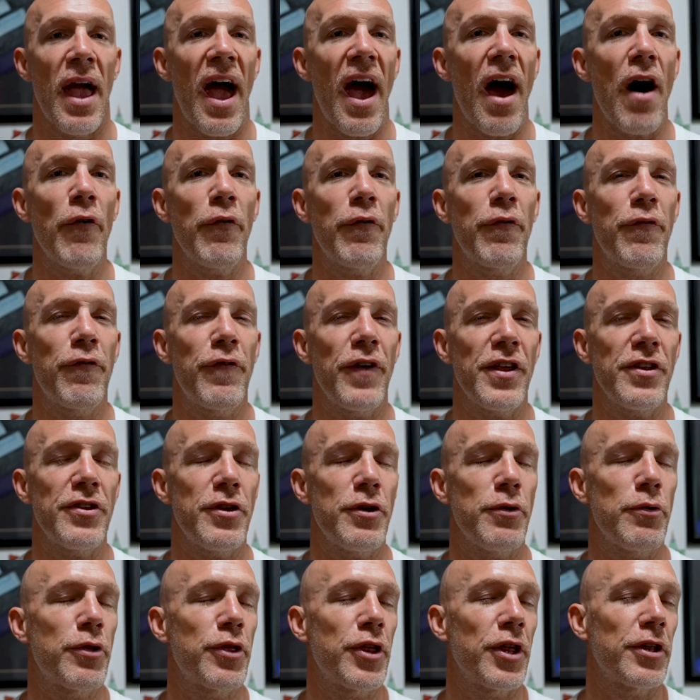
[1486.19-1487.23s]
How fit
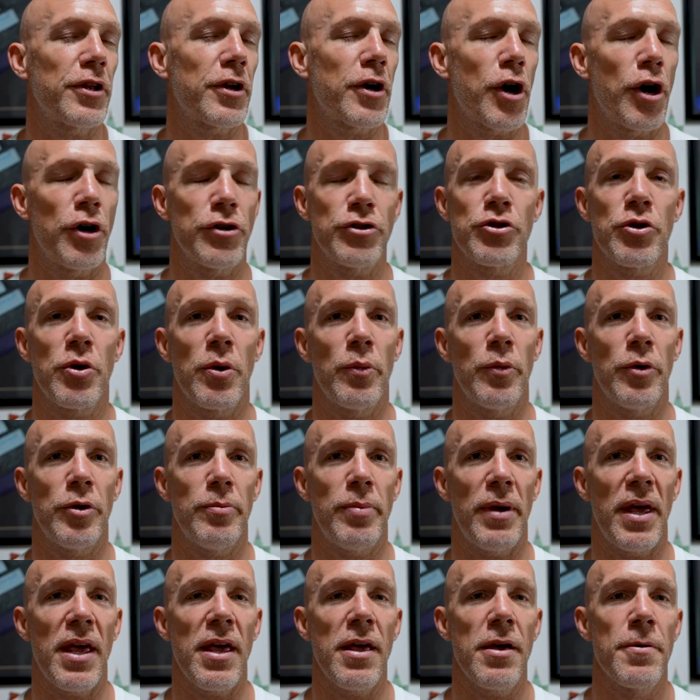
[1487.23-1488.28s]
do you think the country would
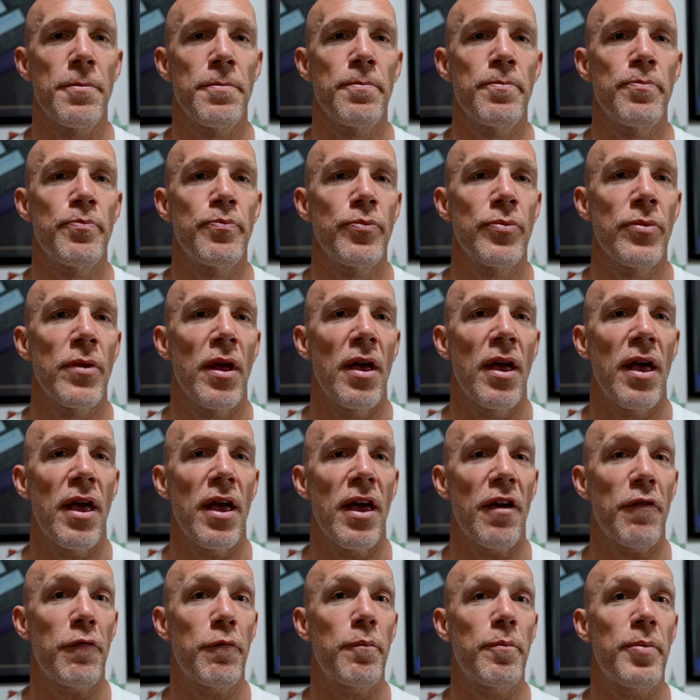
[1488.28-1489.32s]
be
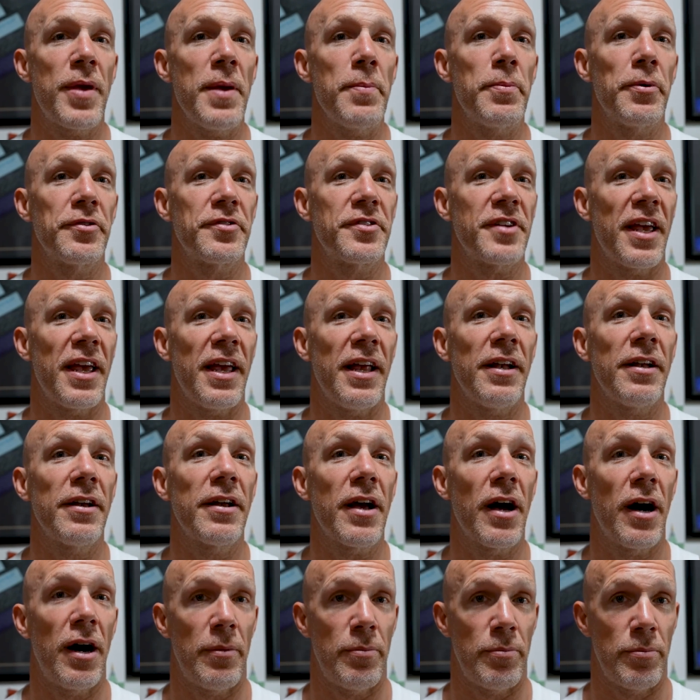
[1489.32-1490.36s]
if people's
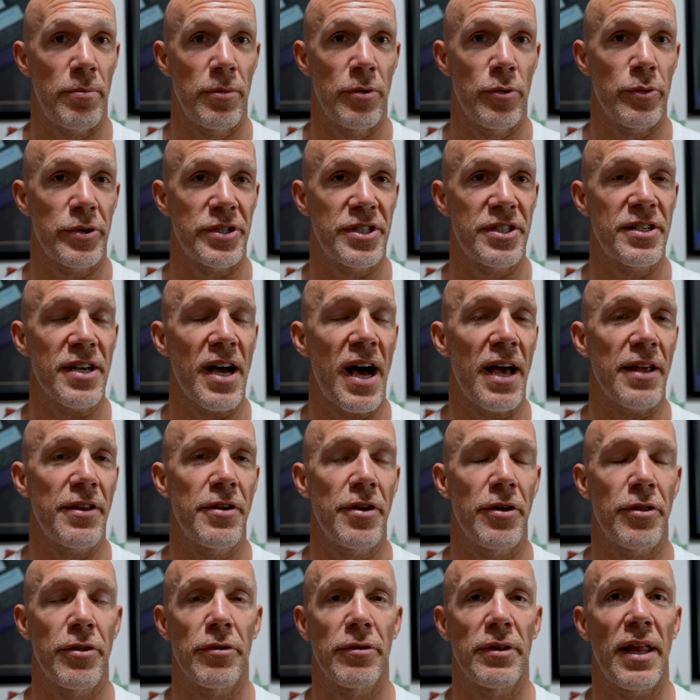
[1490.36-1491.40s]
income was tied
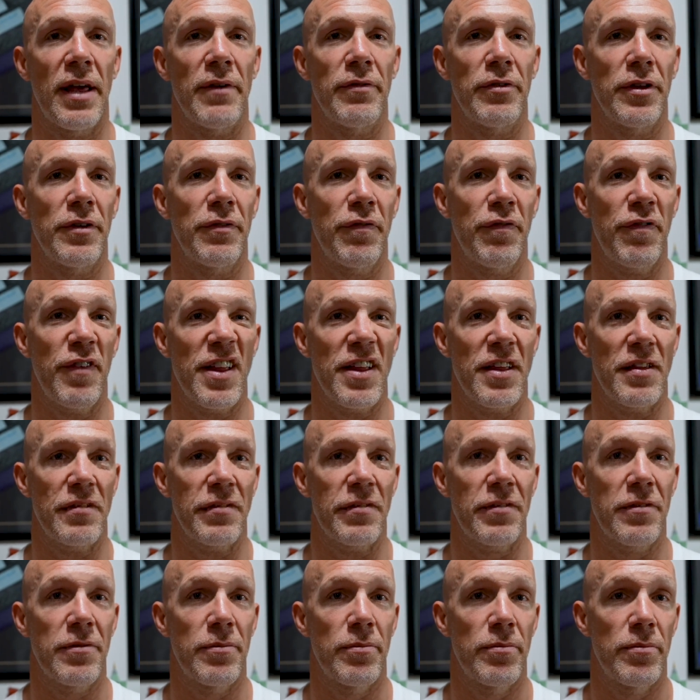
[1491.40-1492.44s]
to their level of
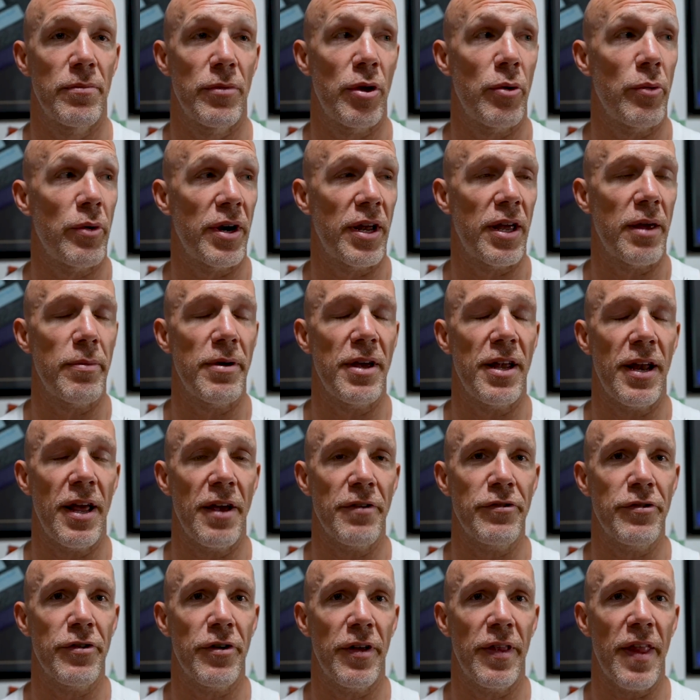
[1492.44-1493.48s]
fitness? You want to give me an
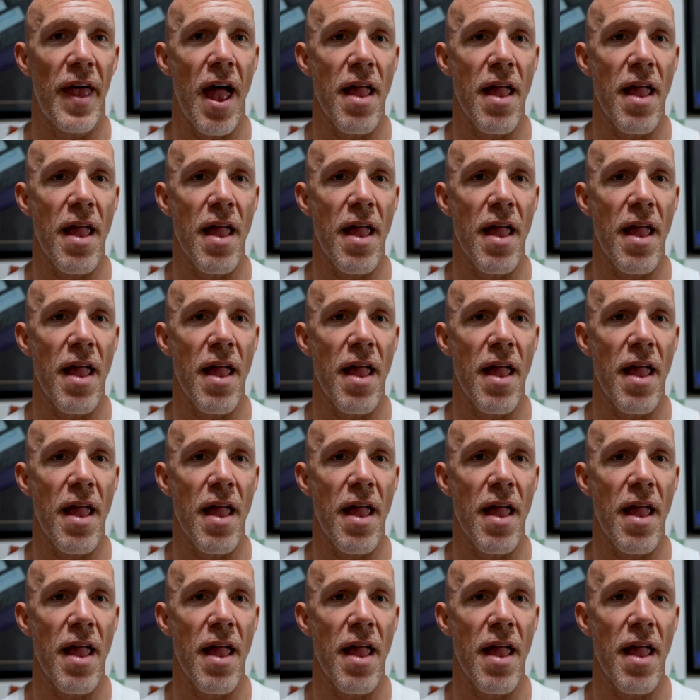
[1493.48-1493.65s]
answer on